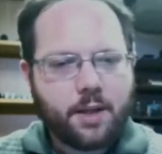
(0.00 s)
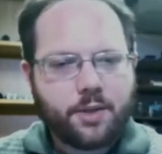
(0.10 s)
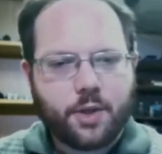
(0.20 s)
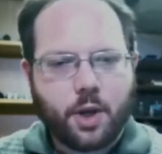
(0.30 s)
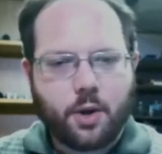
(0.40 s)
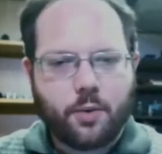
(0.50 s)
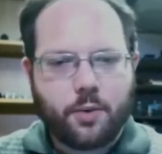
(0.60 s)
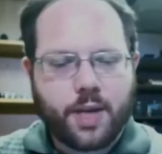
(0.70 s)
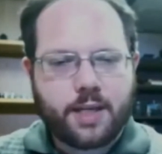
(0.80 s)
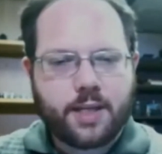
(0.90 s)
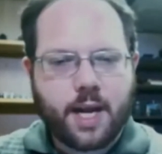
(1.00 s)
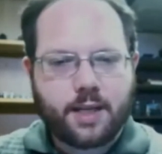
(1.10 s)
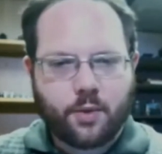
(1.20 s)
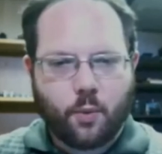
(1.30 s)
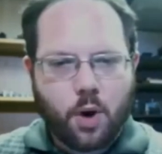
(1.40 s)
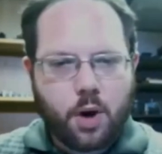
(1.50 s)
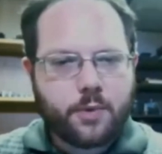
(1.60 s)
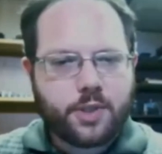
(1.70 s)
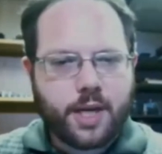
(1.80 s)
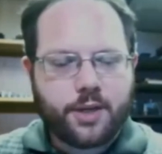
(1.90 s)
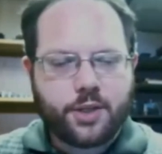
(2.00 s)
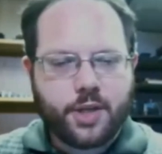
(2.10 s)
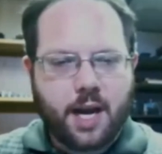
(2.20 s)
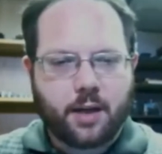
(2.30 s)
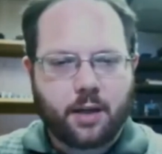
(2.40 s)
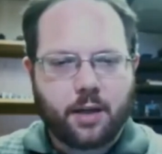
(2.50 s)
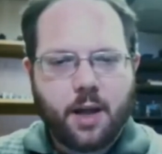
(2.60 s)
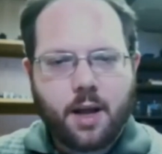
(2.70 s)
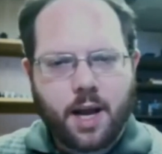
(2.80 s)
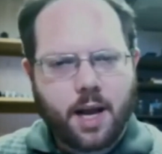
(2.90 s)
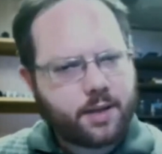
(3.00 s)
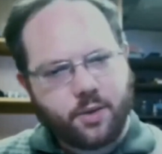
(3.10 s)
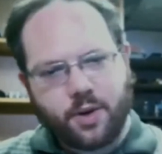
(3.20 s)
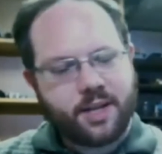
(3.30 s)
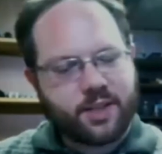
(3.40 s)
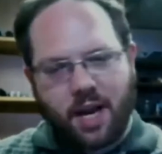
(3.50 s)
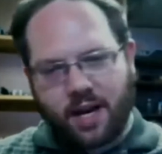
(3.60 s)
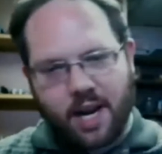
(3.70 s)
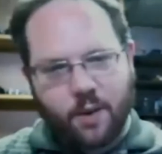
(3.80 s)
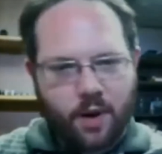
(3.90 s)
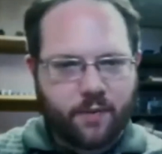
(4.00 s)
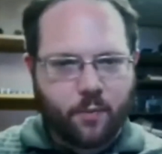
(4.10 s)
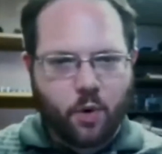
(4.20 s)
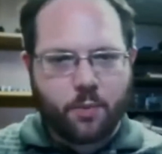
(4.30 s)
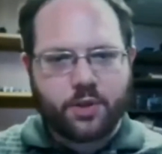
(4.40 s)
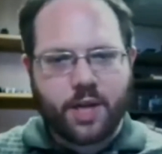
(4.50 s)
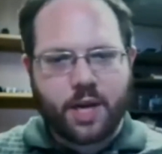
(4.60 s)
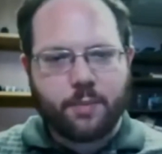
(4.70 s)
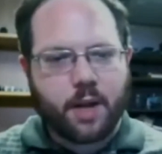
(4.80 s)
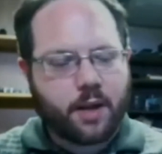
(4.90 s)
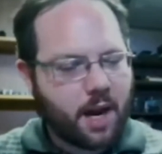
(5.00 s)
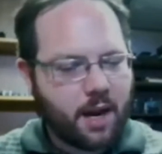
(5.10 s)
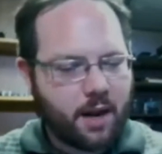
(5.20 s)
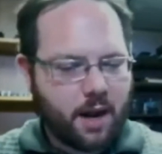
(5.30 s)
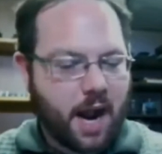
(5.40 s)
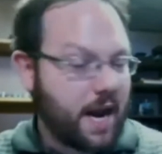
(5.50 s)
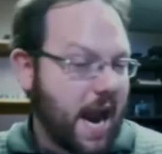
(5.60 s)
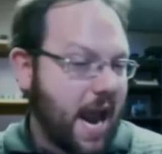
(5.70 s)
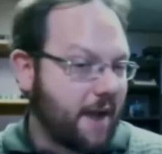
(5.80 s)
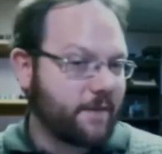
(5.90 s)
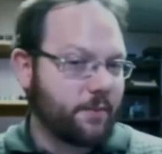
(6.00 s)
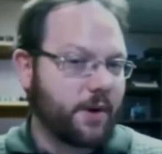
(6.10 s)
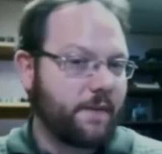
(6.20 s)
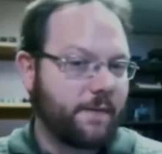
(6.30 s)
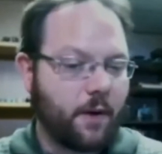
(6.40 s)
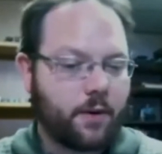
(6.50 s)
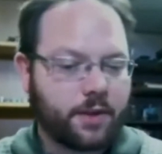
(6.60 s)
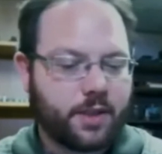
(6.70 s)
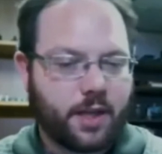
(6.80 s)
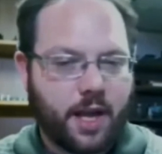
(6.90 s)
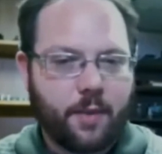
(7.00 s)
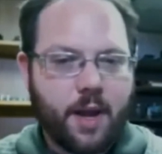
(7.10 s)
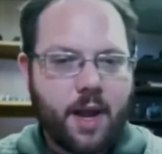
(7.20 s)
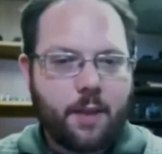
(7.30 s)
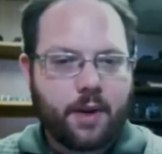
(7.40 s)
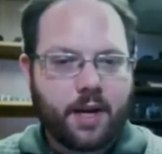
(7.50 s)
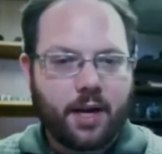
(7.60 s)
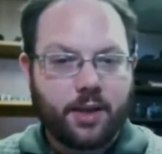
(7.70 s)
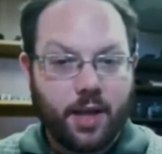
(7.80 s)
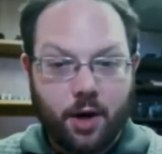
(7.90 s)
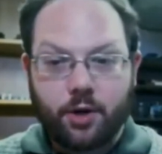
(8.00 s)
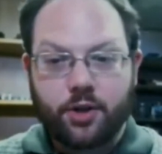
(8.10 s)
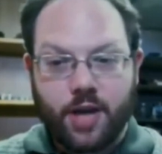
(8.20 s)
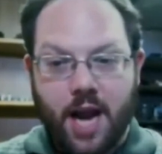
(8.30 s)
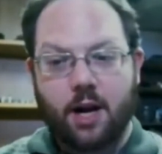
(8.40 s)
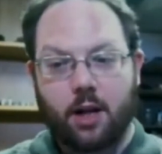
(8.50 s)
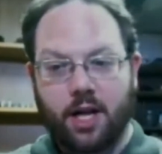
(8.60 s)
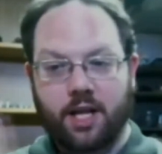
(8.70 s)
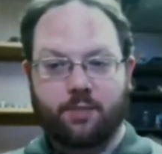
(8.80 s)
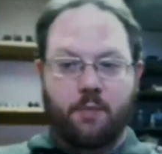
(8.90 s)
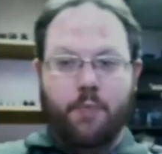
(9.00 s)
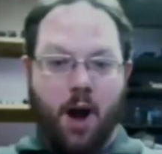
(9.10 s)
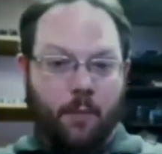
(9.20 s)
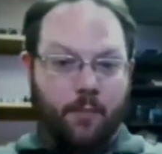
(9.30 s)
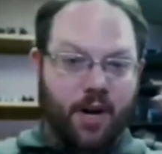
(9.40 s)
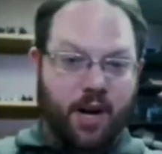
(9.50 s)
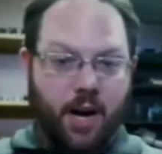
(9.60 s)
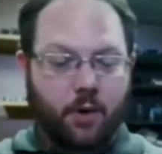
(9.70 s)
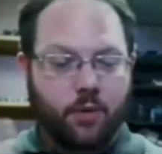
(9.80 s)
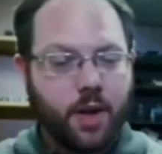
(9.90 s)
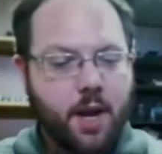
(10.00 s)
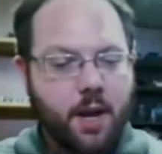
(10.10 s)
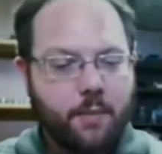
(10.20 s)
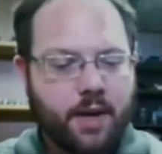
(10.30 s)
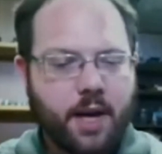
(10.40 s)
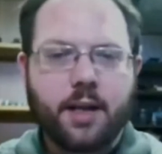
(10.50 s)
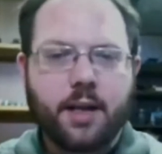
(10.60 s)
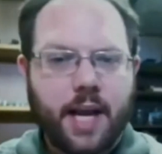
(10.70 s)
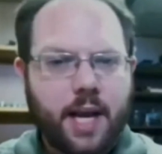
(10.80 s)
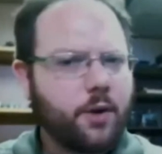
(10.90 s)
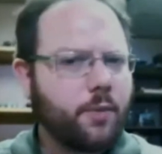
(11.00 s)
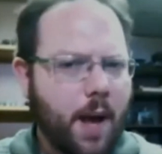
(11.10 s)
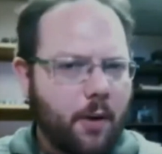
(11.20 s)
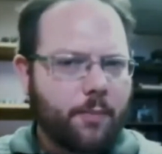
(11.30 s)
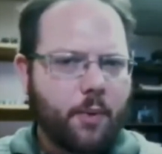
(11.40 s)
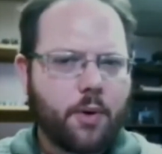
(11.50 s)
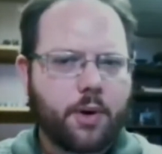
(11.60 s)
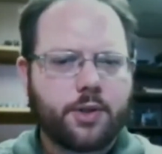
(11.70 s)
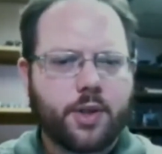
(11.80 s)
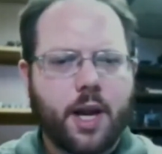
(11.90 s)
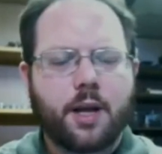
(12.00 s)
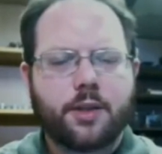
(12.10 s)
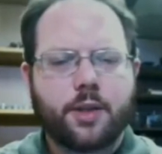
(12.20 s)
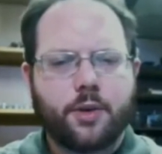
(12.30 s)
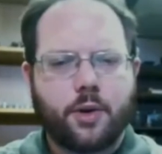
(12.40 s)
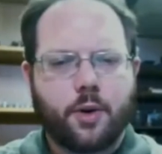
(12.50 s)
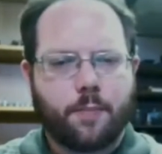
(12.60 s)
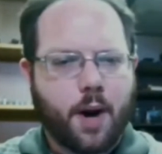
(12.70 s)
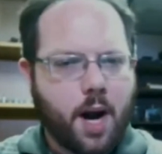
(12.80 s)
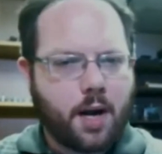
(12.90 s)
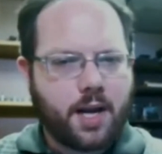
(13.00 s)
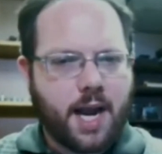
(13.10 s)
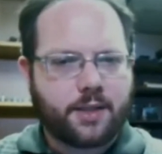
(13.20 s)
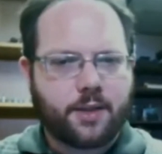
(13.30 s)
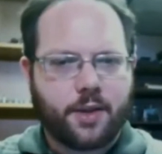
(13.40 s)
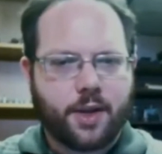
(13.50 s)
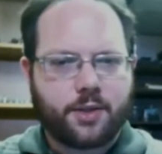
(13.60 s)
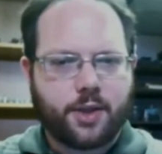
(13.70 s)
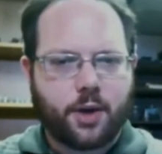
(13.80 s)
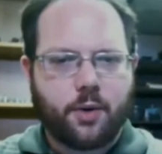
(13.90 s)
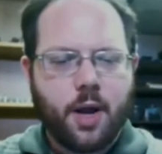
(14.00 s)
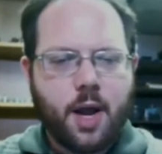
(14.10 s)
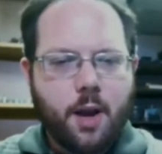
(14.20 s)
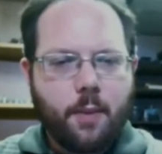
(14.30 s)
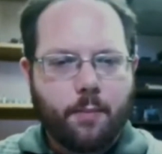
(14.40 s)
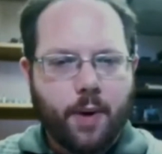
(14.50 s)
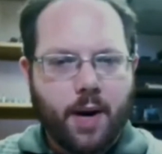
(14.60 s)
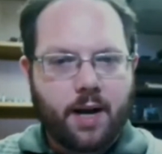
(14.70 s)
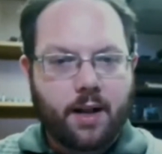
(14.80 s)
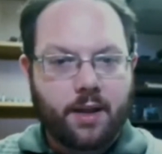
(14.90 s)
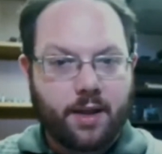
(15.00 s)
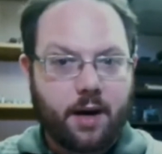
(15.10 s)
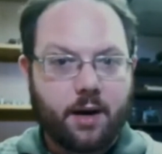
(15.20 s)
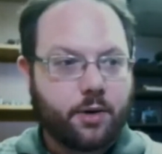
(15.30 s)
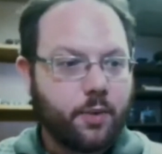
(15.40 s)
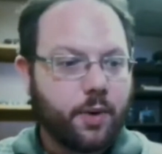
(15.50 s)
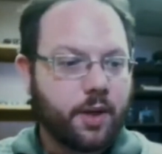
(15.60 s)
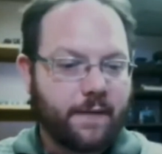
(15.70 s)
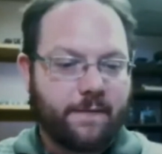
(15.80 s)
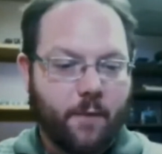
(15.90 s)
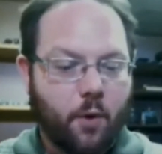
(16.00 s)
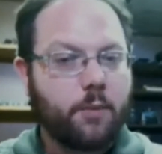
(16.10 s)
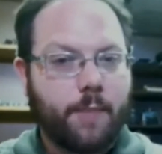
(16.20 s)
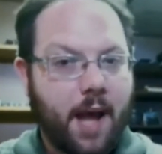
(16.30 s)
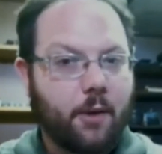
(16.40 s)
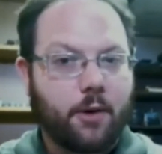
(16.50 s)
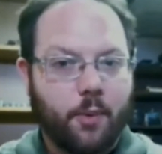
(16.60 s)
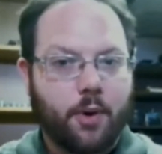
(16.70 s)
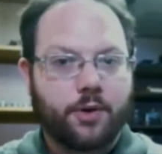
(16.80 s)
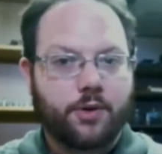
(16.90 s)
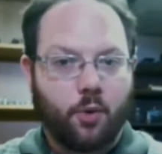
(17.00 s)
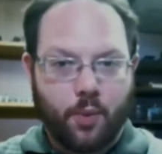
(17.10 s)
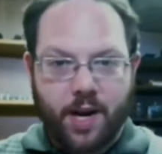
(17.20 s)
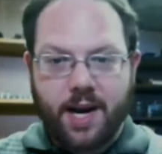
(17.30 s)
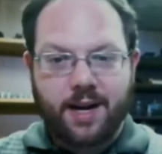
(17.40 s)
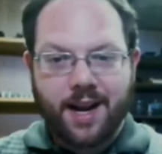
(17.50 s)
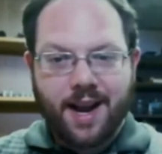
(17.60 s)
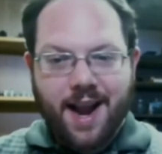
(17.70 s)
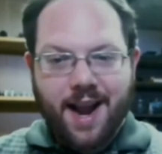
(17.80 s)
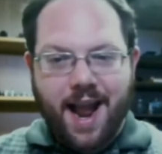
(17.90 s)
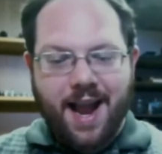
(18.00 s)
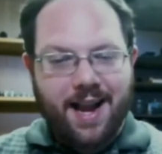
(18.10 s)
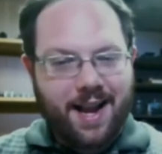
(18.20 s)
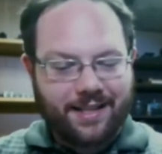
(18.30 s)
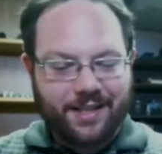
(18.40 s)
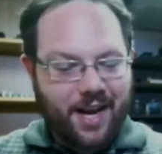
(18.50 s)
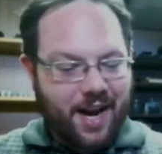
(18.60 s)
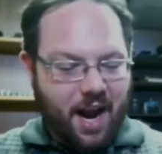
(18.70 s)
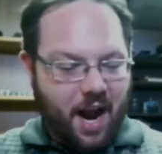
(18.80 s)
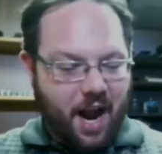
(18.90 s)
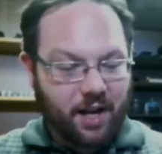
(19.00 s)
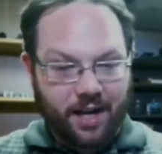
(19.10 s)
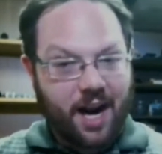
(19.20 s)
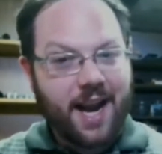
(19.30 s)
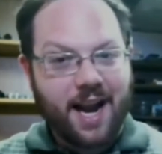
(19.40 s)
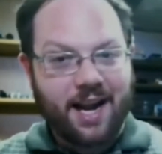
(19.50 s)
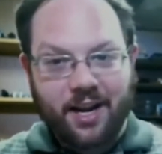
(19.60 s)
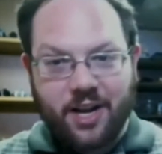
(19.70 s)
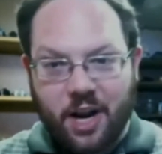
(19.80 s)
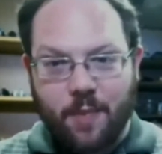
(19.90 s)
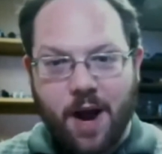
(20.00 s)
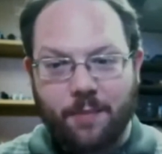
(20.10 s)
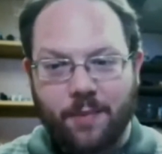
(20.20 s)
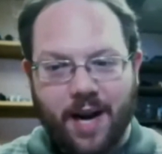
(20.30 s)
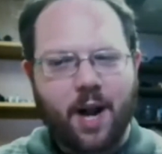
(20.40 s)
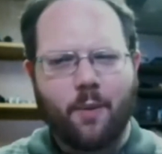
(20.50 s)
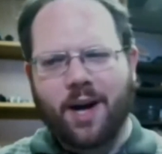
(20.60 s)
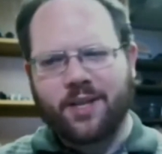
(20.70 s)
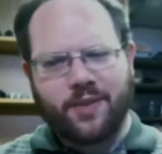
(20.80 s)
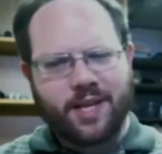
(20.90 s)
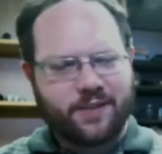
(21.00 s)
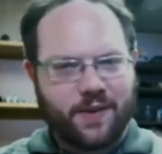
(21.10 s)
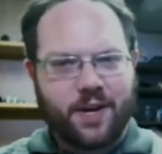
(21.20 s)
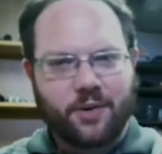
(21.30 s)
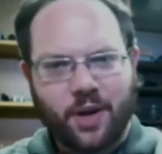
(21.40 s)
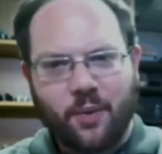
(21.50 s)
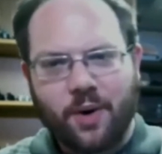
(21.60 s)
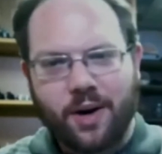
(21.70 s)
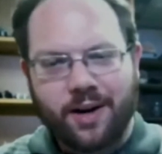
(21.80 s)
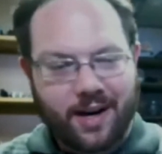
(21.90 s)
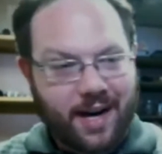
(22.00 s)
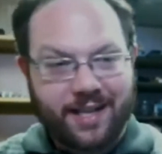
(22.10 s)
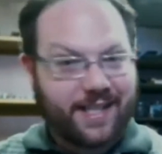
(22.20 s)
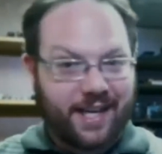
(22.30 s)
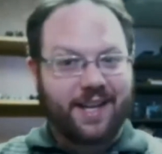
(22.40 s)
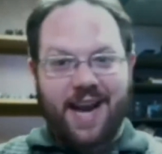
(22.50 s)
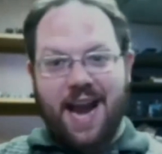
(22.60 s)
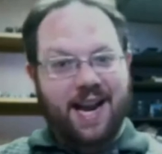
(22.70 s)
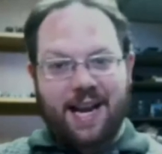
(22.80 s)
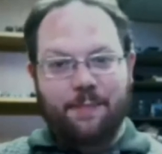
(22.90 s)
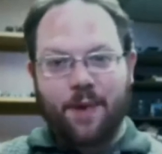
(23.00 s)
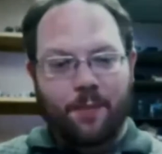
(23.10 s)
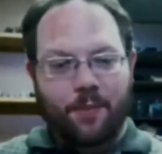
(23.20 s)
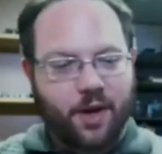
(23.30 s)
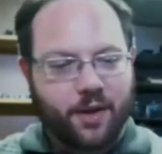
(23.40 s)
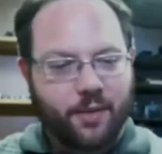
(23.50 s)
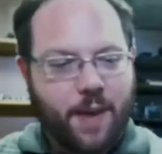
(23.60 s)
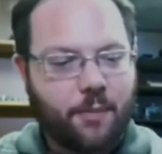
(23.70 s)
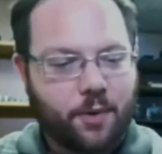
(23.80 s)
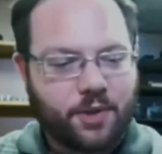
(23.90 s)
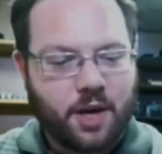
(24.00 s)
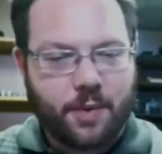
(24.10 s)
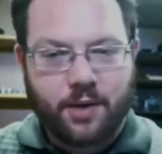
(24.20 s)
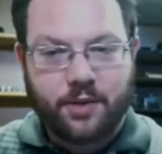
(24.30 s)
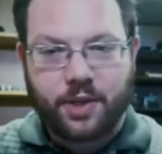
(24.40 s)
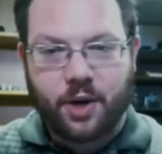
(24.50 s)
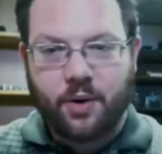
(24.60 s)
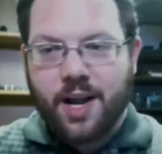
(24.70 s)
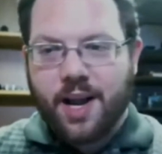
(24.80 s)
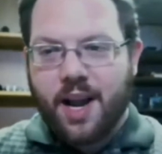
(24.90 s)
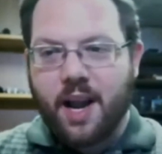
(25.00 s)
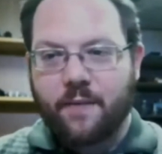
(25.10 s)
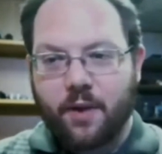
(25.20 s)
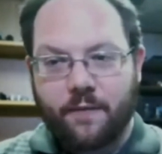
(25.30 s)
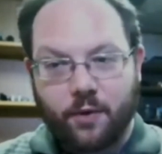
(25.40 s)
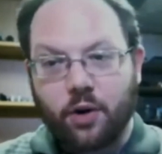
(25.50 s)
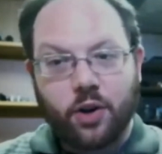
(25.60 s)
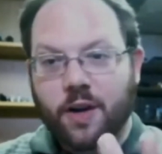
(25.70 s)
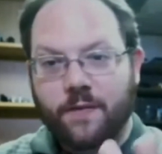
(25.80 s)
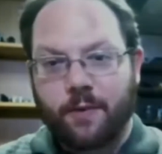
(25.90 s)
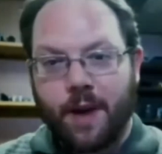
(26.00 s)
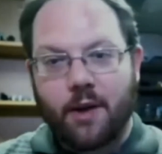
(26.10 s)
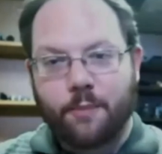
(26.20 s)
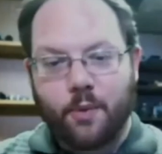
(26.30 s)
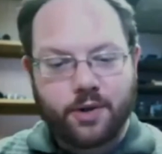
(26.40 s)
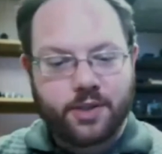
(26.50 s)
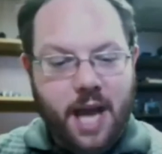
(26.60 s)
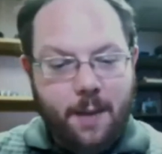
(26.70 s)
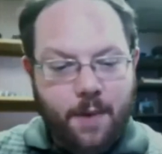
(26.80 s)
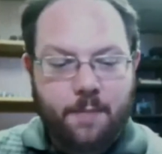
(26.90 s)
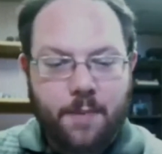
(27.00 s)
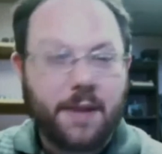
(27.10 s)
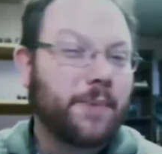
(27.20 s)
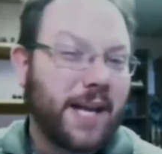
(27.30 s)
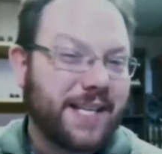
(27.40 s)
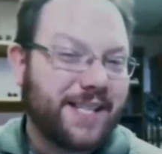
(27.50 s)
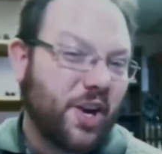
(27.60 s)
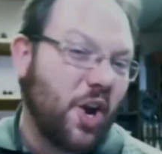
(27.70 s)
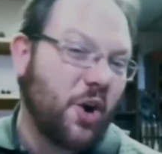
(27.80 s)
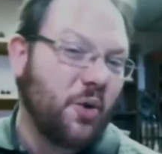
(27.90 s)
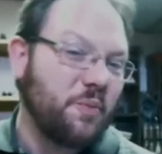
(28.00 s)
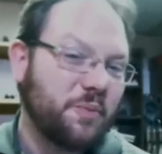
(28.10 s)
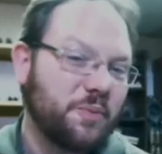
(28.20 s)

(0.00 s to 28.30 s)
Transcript: So these guys, it's a War Machine channel, so it is not getting away from War Machine, but I have to bring focus to them because their channel has been pumping it out because they do battle reports. They also do a podcast on theirs too, but they're doing like 4 battle reports a week, and it's I can't even keep up. Like, I watch these videos at work, and I still can't keep up with all the battle reports coming out. So if you're looking for battle reports, that might be the place to go.